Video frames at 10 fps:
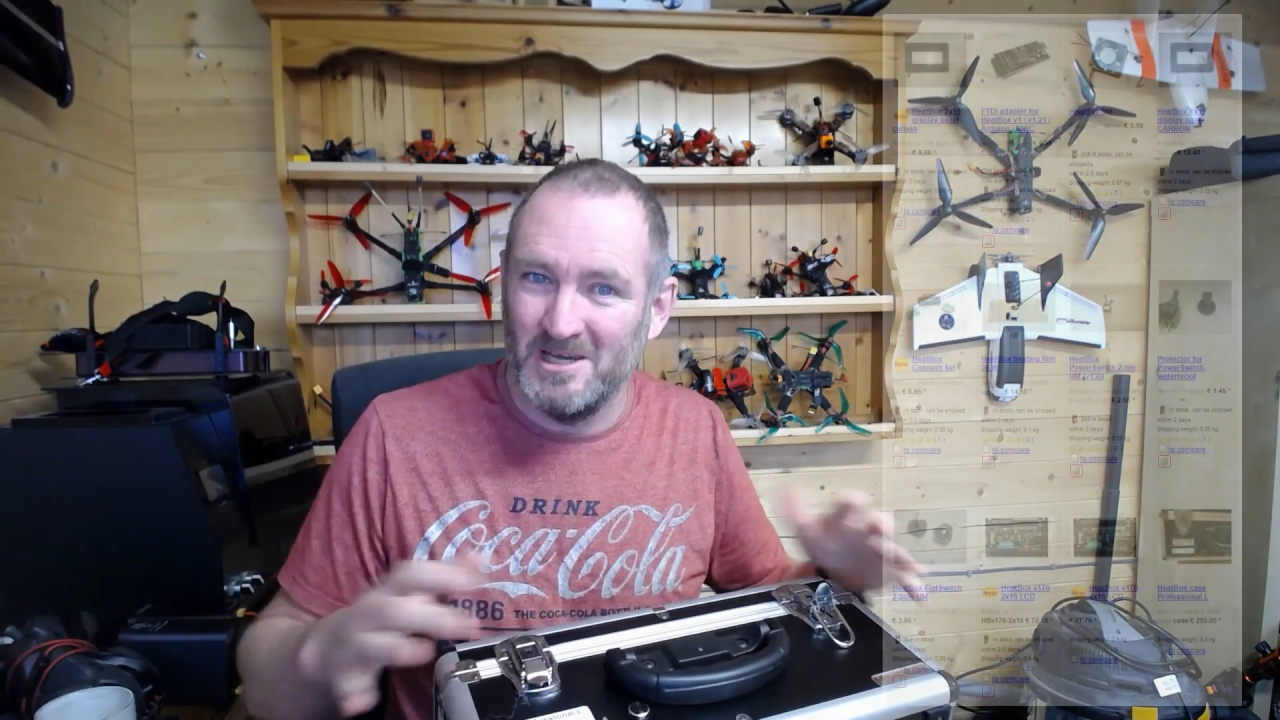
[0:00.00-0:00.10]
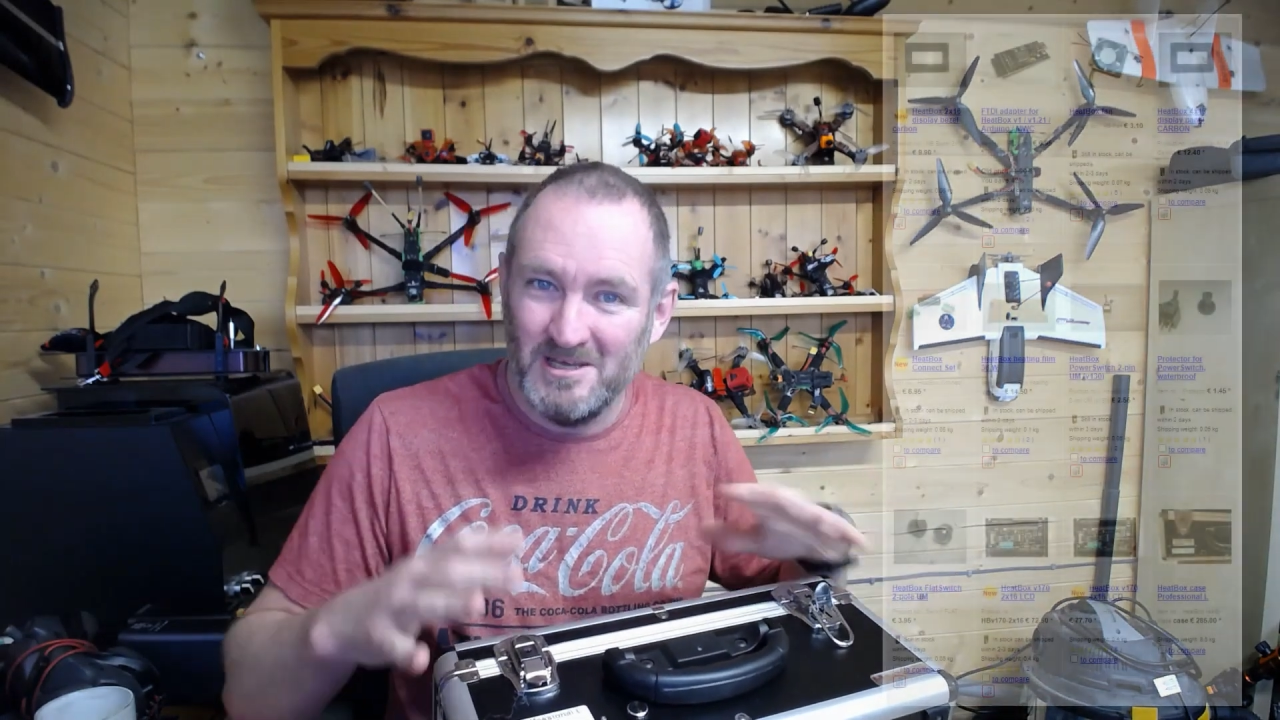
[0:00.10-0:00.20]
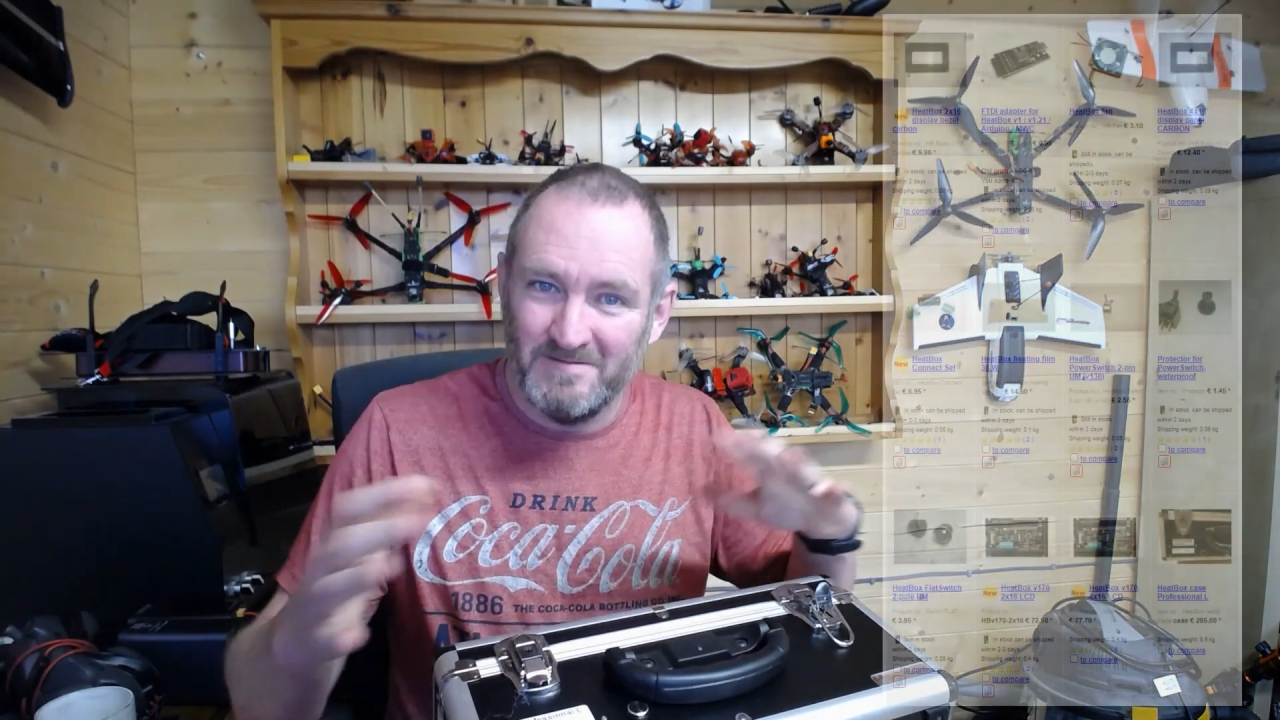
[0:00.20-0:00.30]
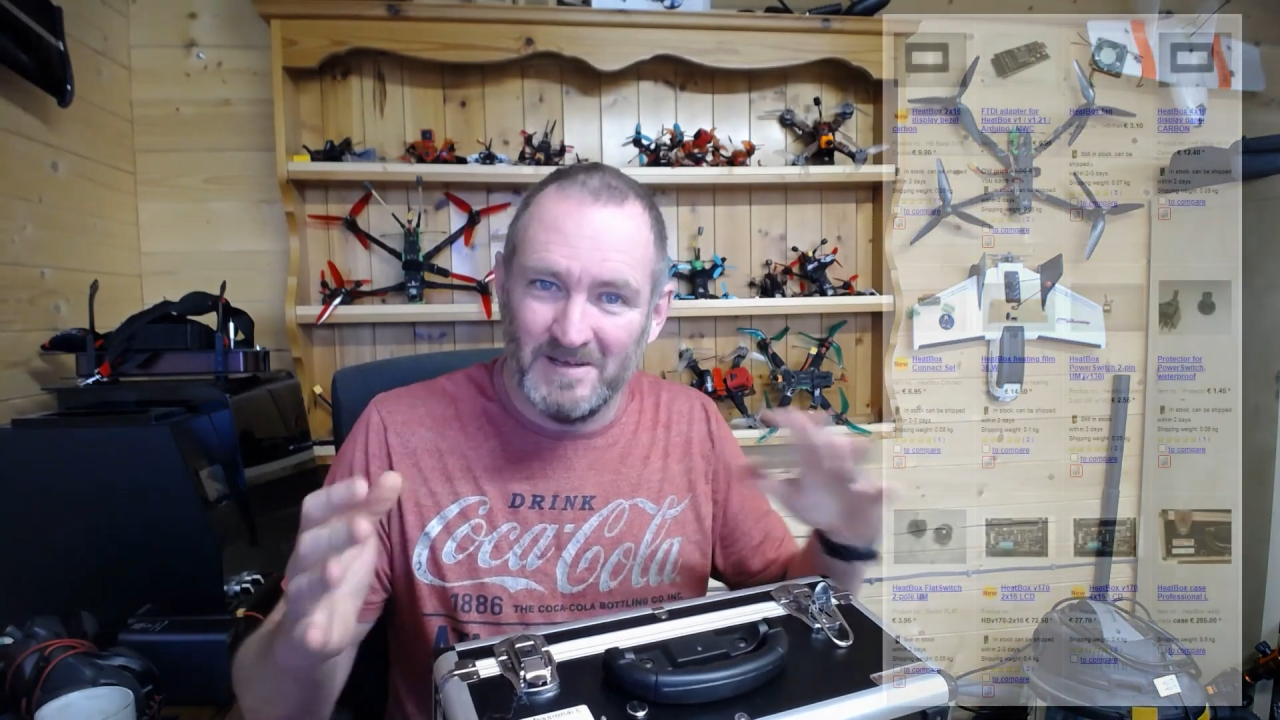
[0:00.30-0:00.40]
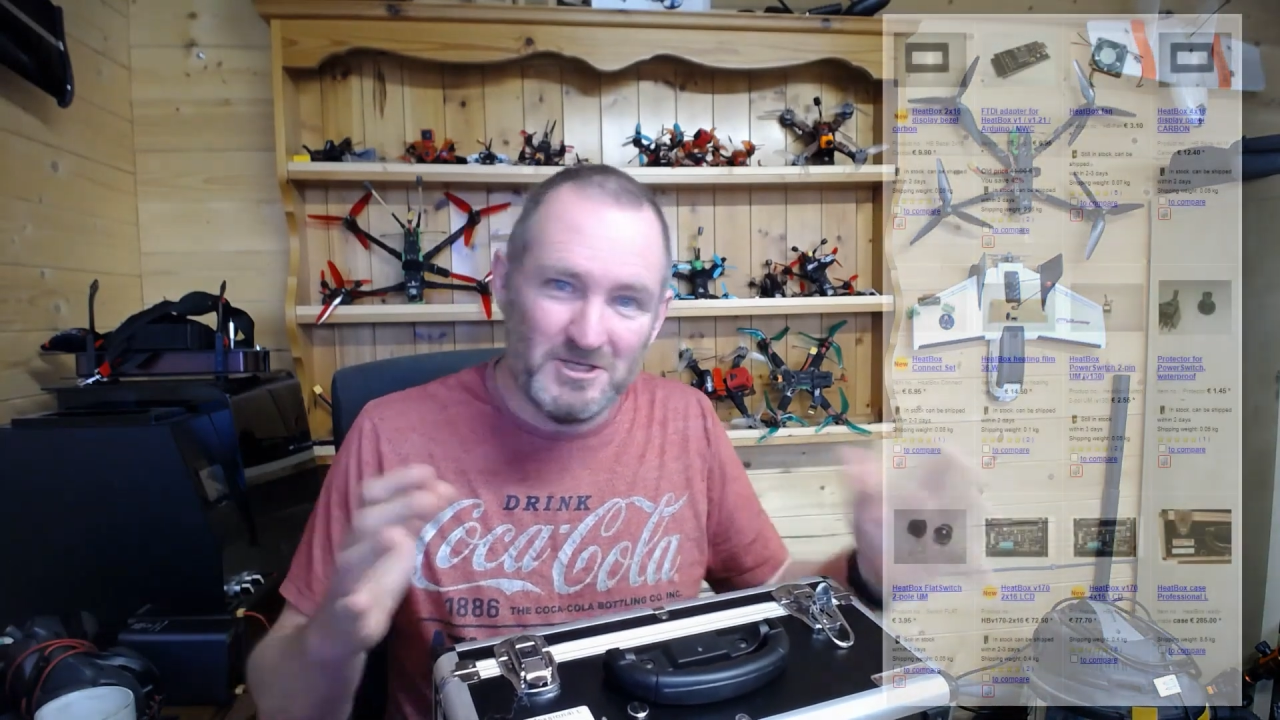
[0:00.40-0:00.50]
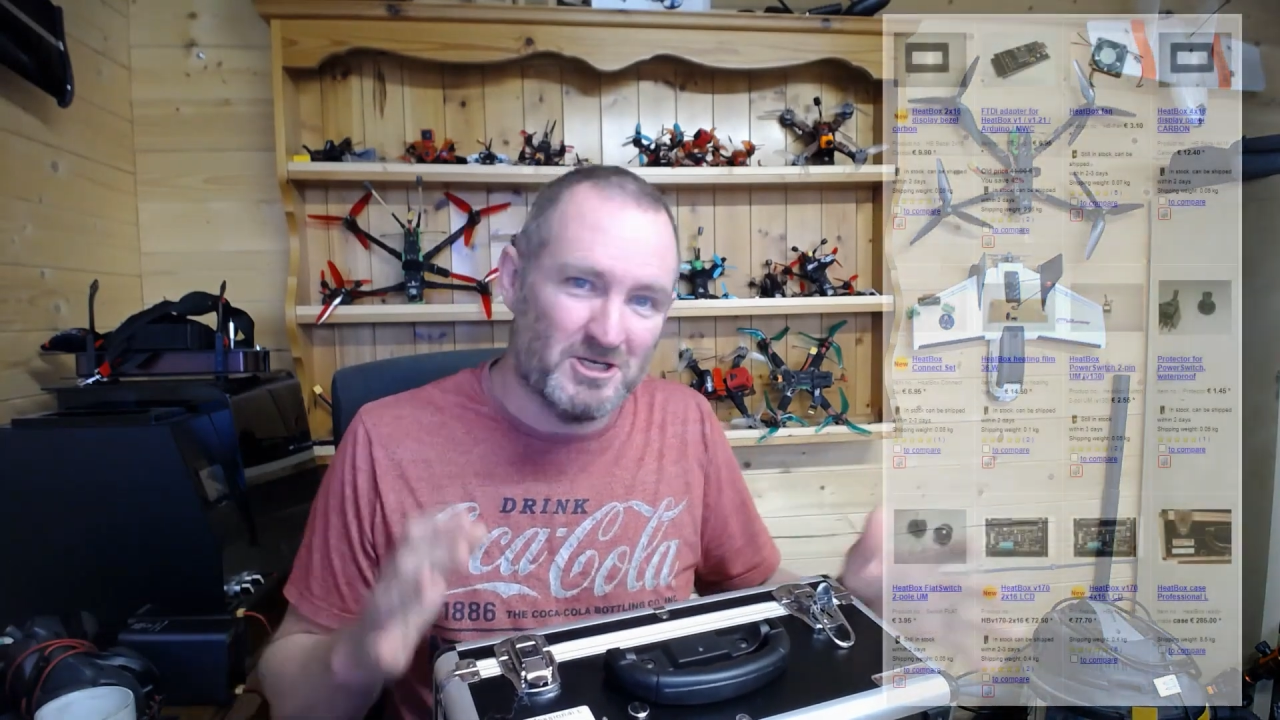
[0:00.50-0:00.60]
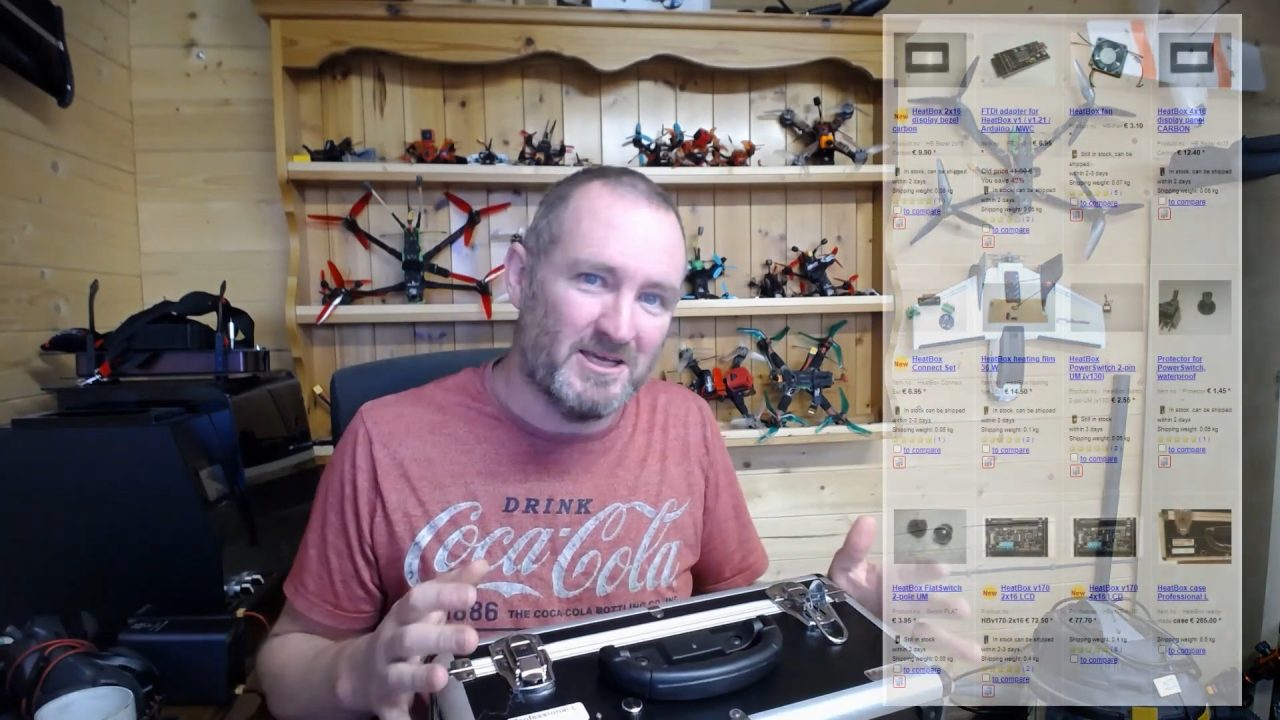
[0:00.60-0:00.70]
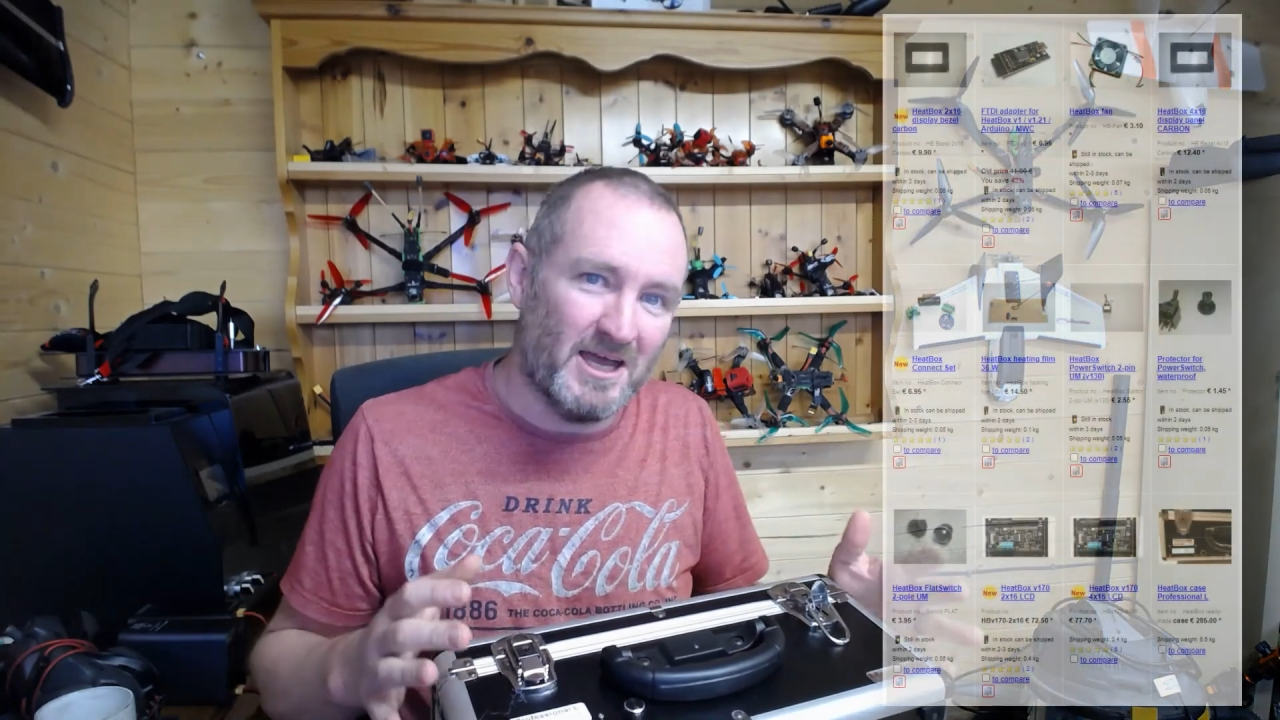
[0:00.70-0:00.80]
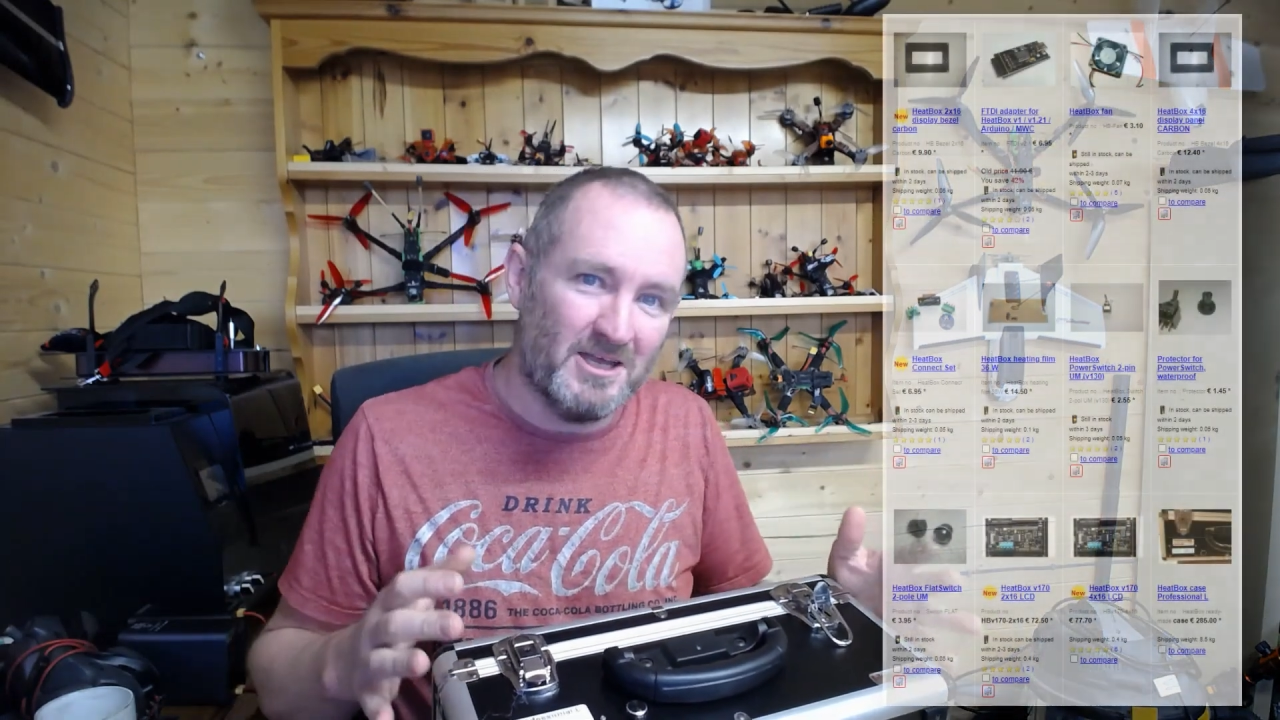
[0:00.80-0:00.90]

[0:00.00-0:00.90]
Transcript: individually,